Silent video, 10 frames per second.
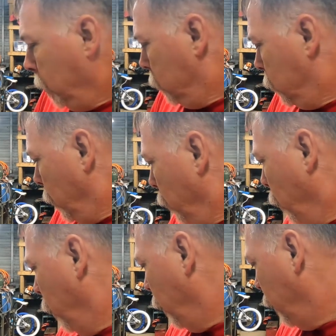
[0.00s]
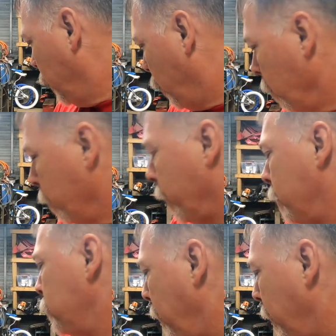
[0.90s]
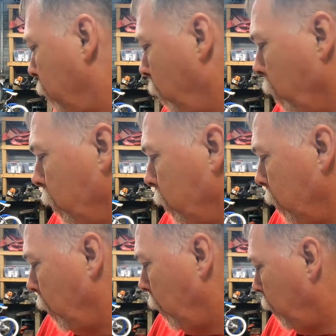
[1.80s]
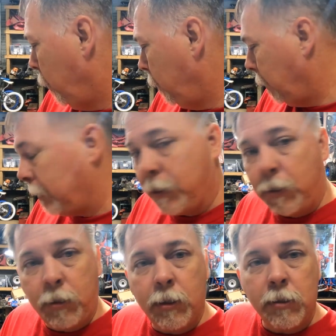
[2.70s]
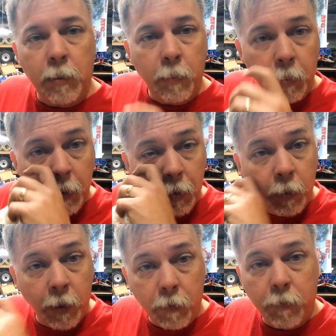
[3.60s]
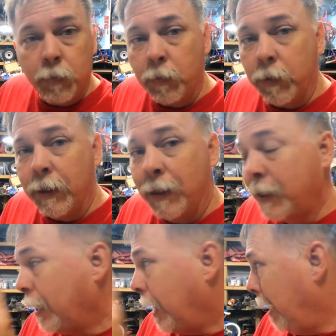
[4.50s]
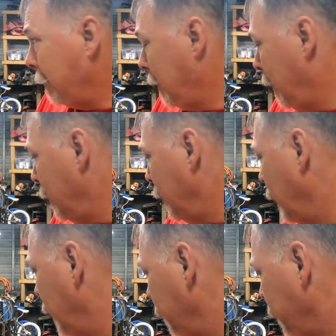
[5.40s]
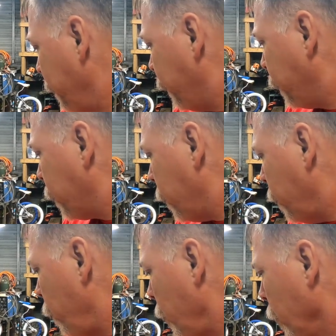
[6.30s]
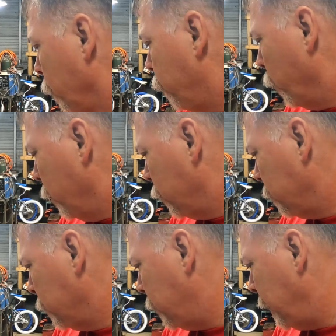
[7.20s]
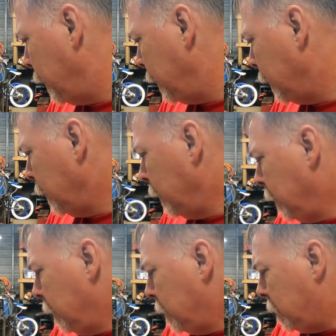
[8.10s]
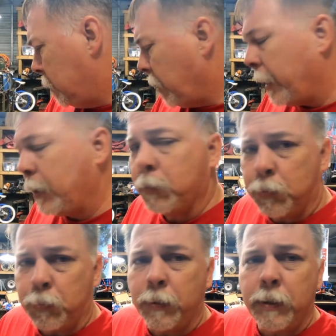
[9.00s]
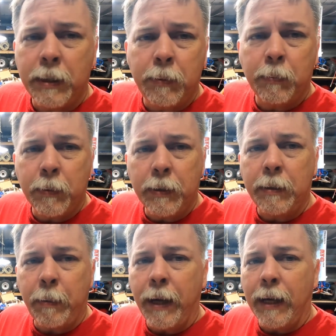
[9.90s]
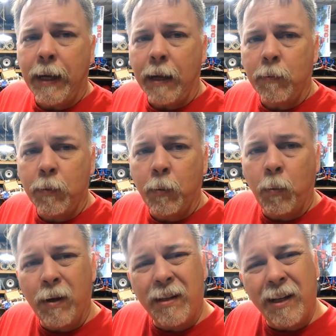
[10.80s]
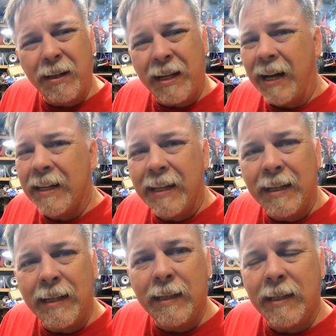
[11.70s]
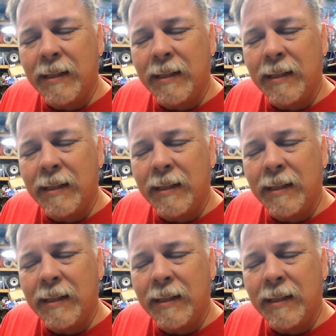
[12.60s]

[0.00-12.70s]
So carburetor's back on. I think you did see me put a new air filter in it. I had gotten that for this machine. The tank was really, really bad. I don't know what had gotten in it.